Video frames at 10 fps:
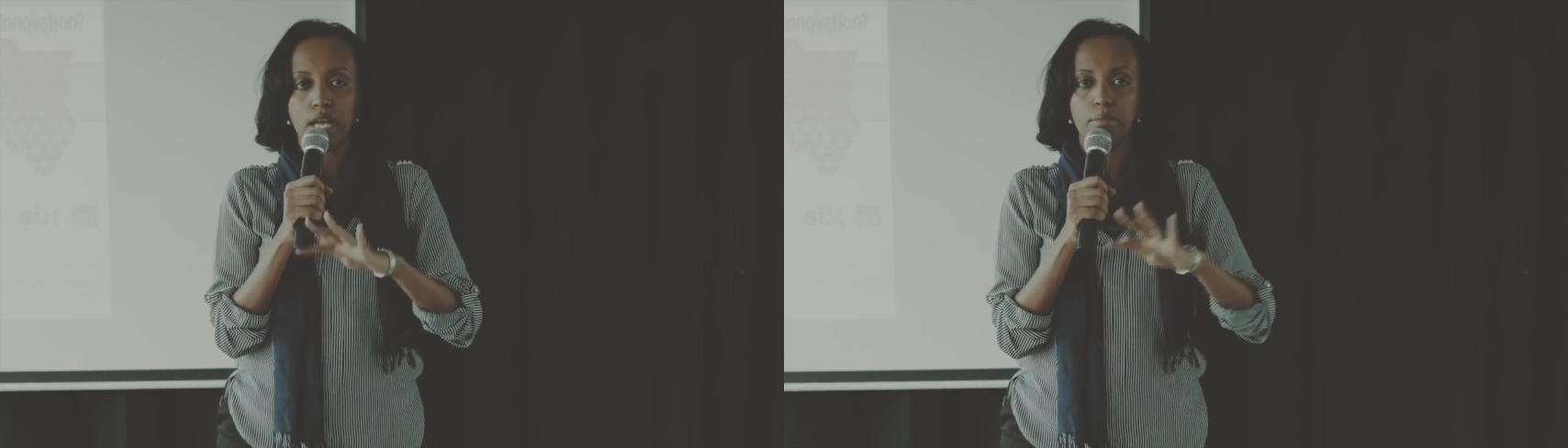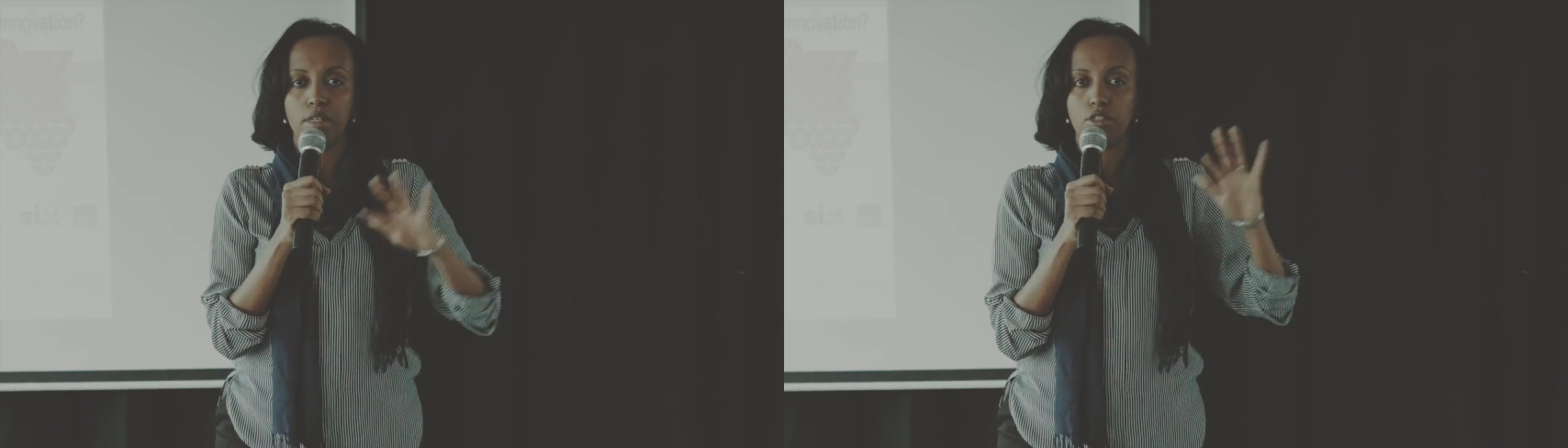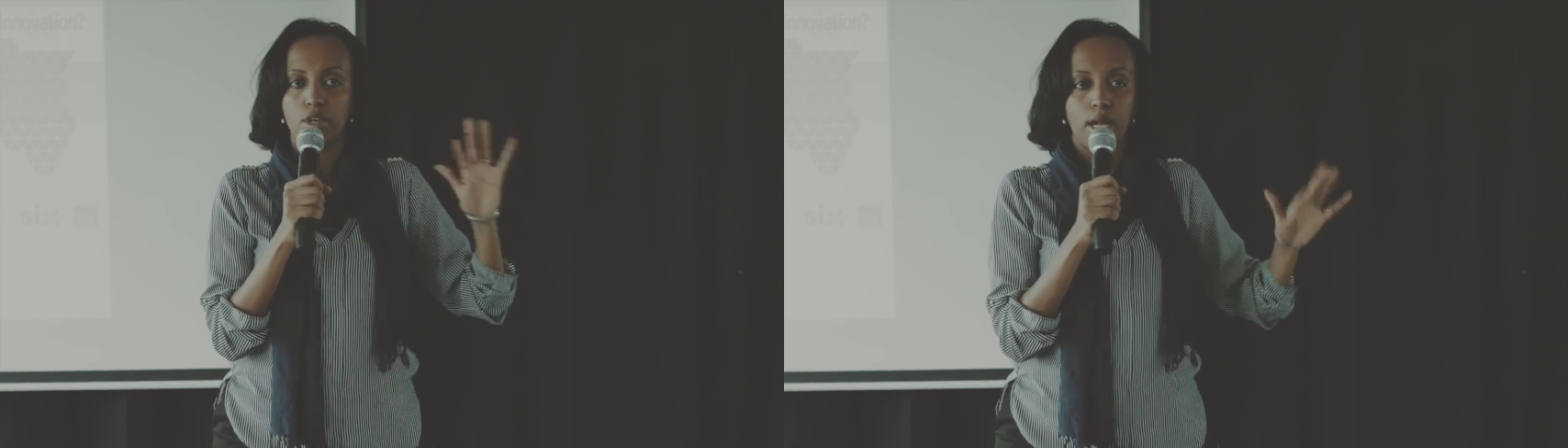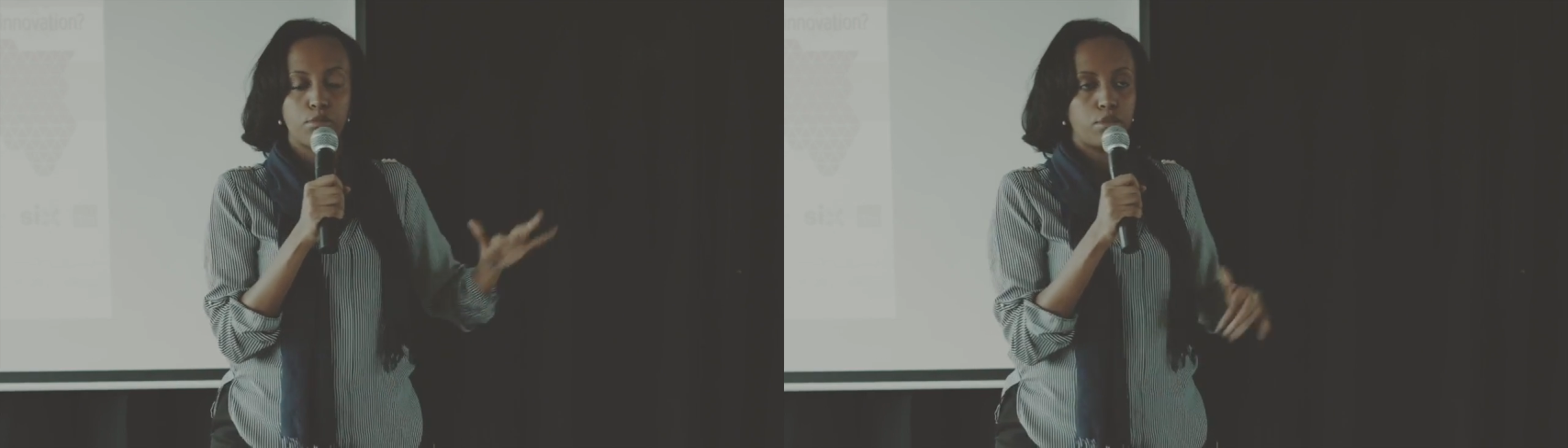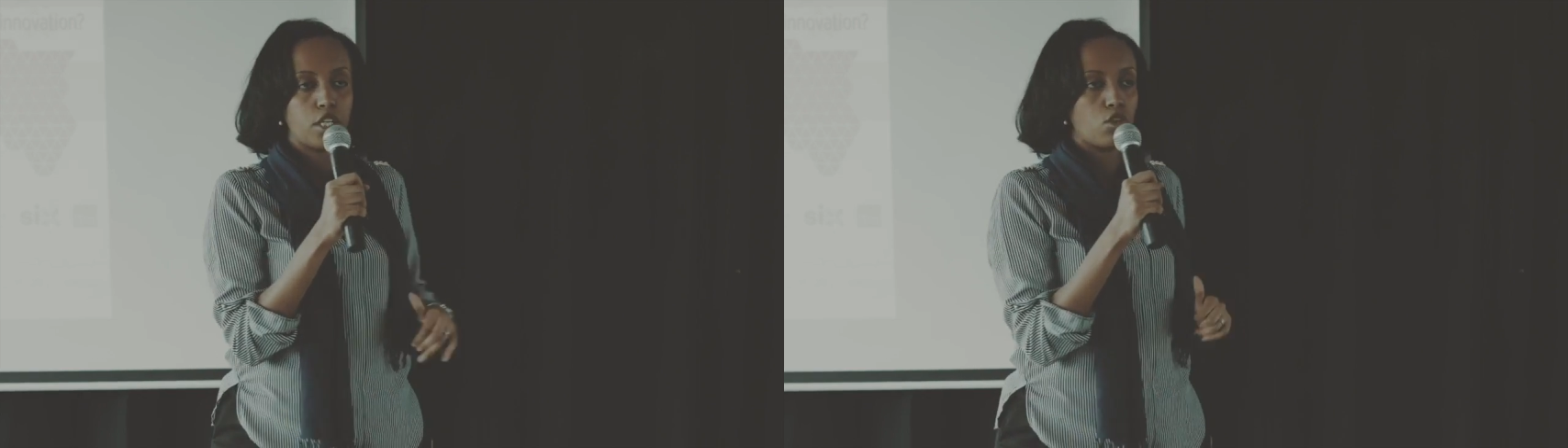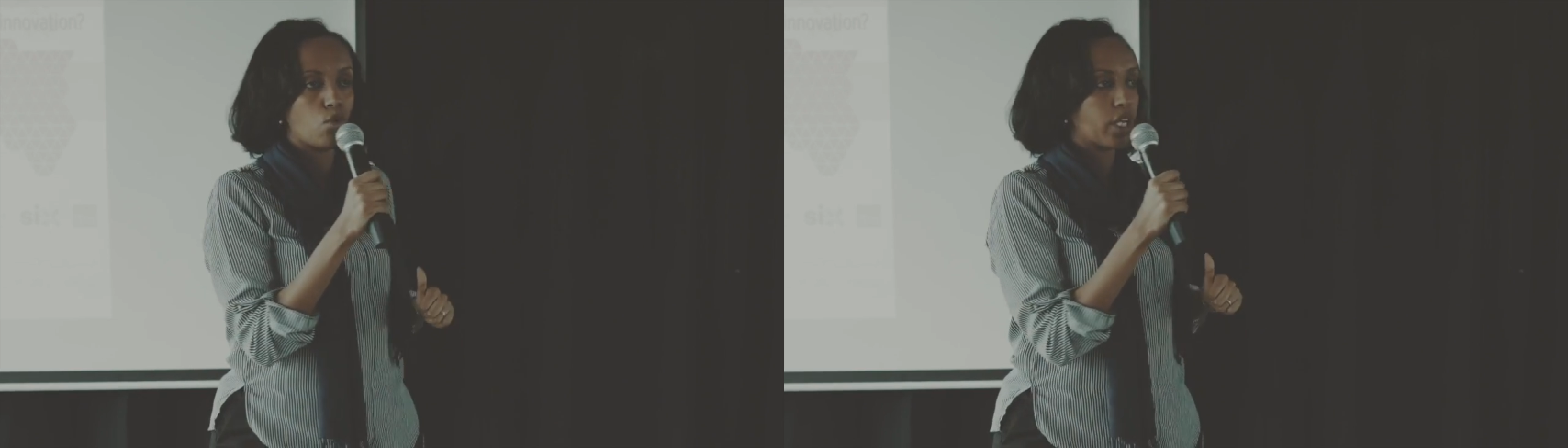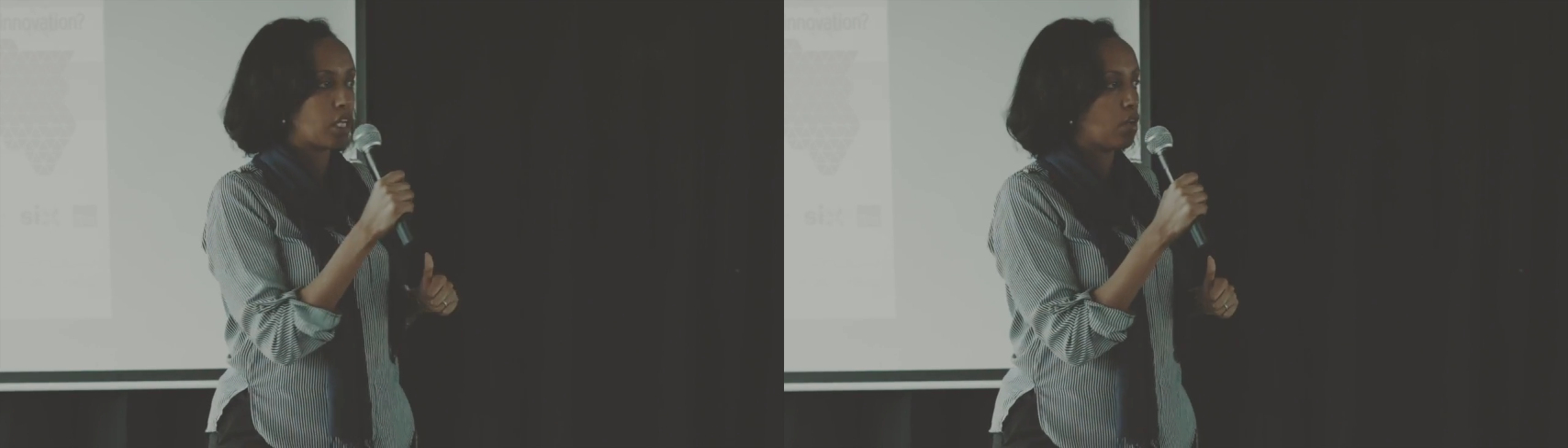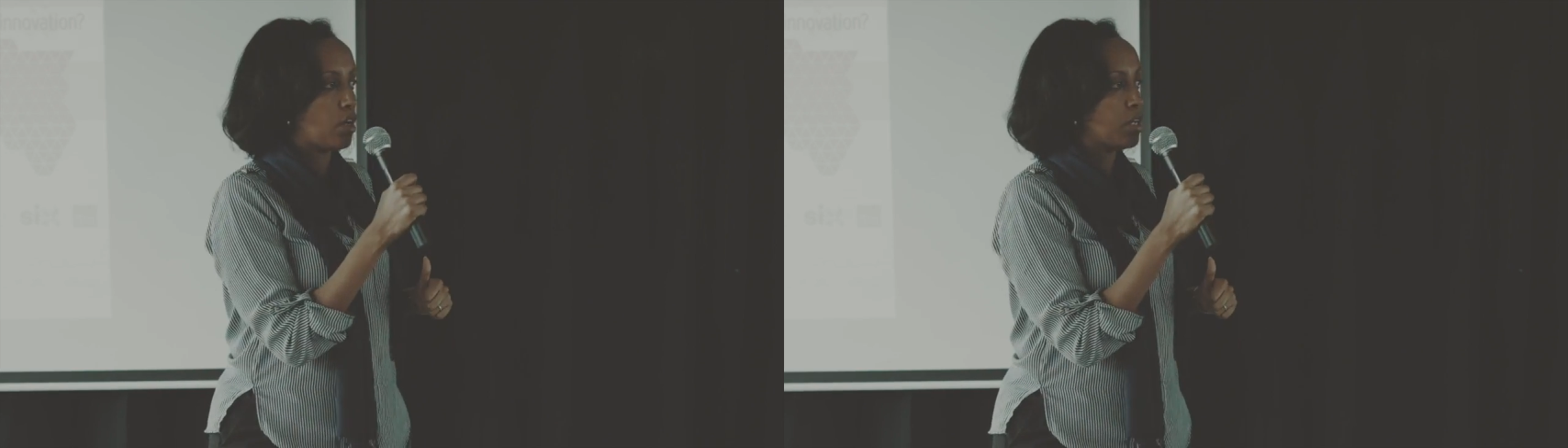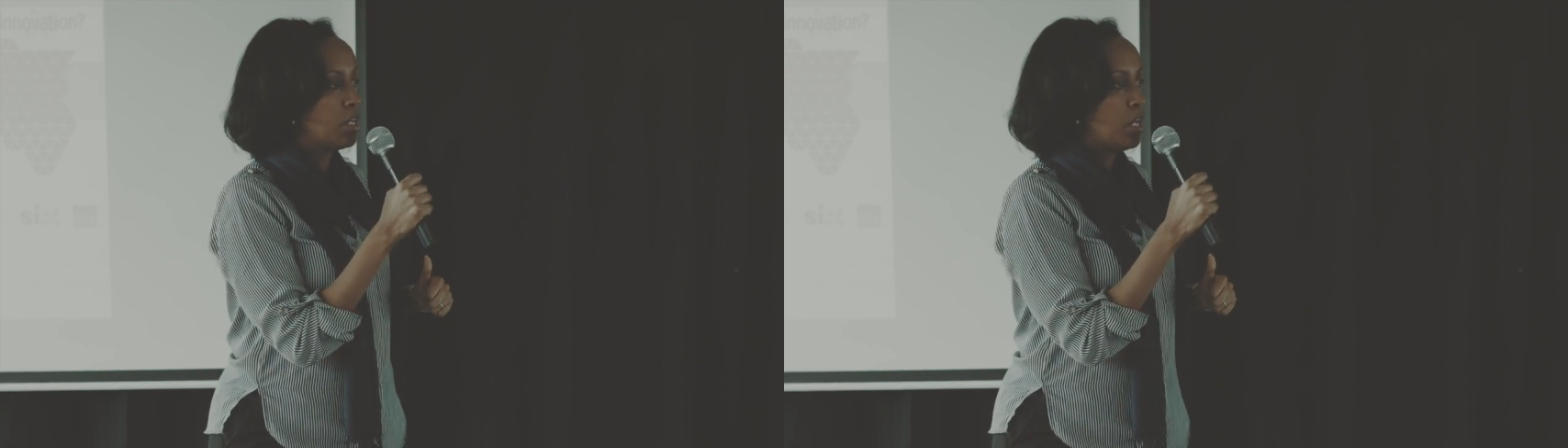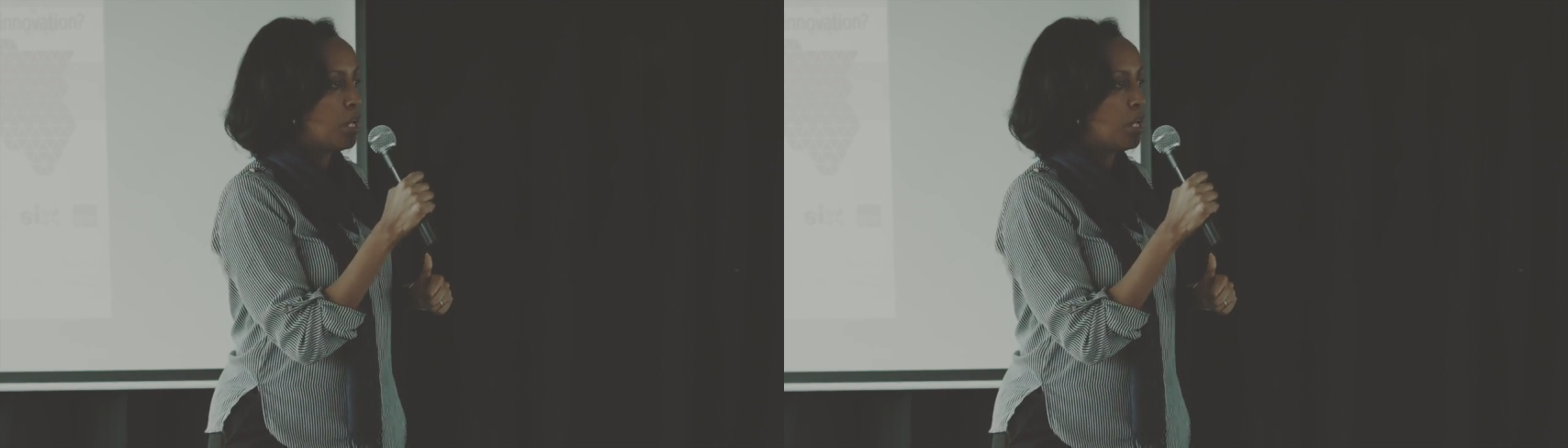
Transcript: tablets, or laptops that you're working on.